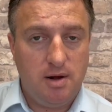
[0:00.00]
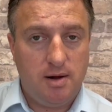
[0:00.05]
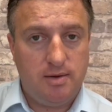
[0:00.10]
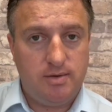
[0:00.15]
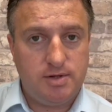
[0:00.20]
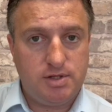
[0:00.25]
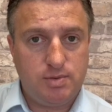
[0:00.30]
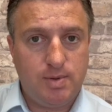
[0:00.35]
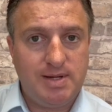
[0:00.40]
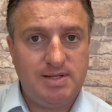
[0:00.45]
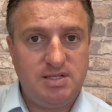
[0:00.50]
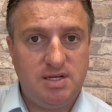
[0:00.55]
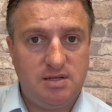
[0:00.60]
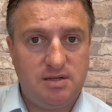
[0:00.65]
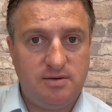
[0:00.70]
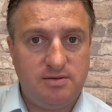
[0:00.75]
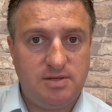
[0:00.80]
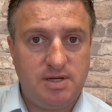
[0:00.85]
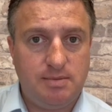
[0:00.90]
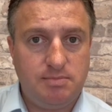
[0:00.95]
on the 20th
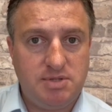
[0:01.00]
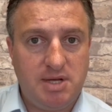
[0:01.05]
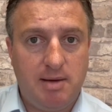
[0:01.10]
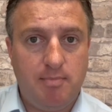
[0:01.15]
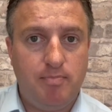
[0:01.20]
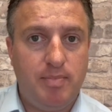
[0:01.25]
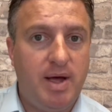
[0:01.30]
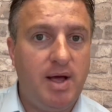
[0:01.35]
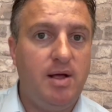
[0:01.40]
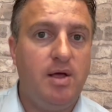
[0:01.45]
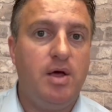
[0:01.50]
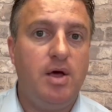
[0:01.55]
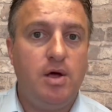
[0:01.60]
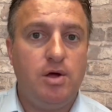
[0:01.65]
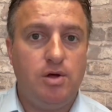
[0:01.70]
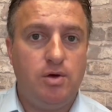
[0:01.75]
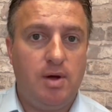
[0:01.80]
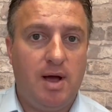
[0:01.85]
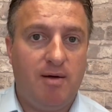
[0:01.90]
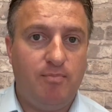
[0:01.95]
of September,
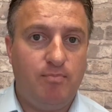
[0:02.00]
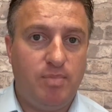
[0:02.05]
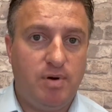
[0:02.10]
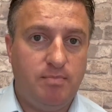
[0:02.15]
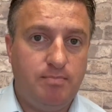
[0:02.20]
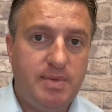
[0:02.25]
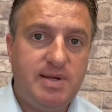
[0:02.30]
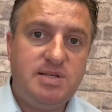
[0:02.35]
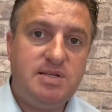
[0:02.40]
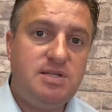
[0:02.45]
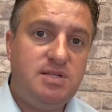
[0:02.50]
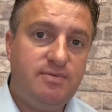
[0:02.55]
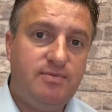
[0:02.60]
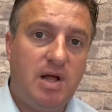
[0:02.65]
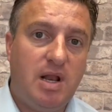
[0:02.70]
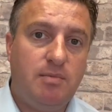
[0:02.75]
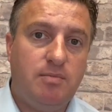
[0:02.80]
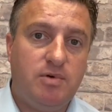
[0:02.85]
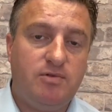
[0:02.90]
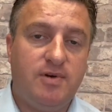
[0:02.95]
you have permitted
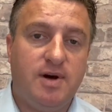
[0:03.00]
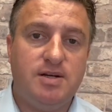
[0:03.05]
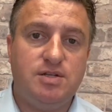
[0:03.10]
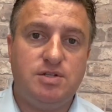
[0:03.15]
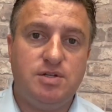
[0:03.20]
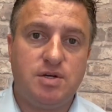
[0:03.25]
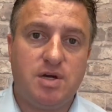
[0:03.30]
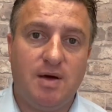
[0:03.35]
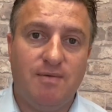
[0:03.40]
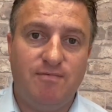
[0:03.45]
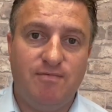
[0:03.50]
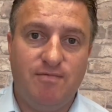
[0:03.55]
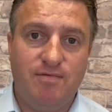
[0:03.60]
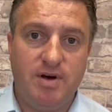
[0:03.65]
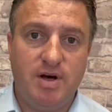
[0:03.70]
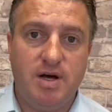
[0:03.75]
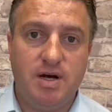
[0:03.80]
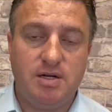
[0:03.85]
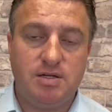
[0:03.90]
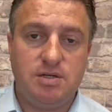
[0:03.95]
development rights to
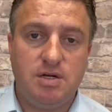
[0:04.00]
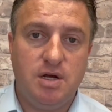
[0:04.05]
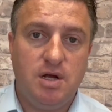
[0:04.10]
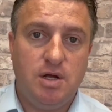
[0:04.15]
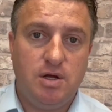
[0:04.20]
convert